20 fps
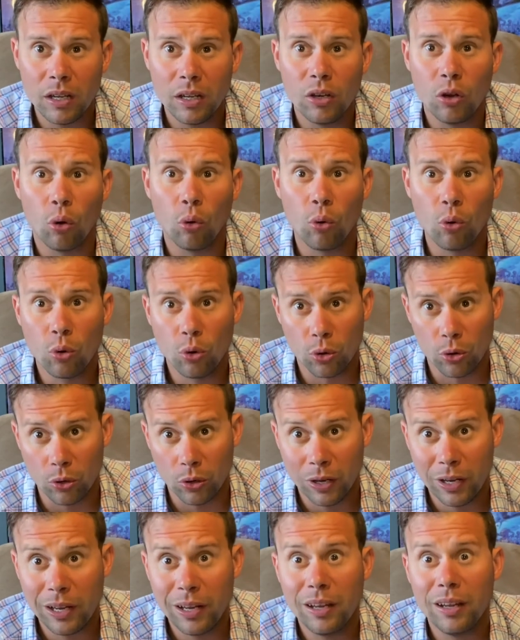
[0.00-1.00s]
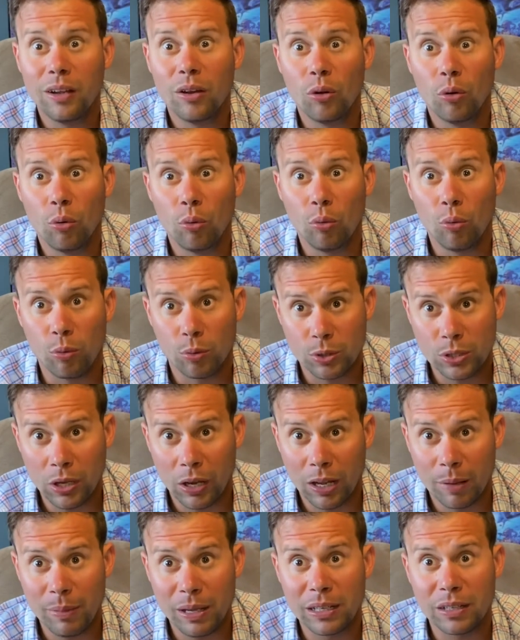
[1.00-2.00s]
Or when we're
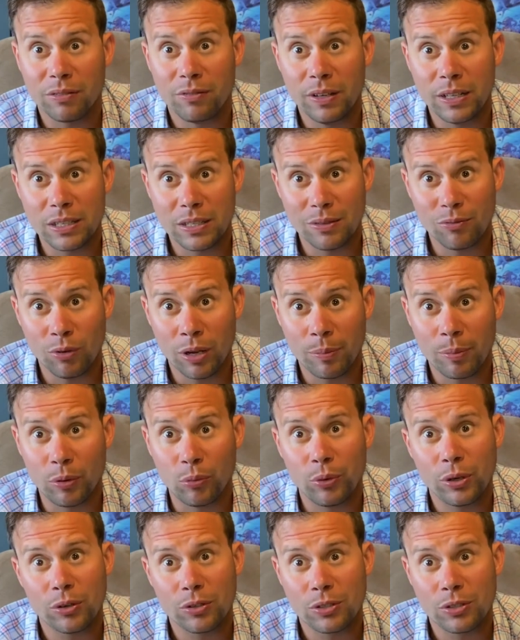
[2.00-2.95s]
talking about defensive weapon, we were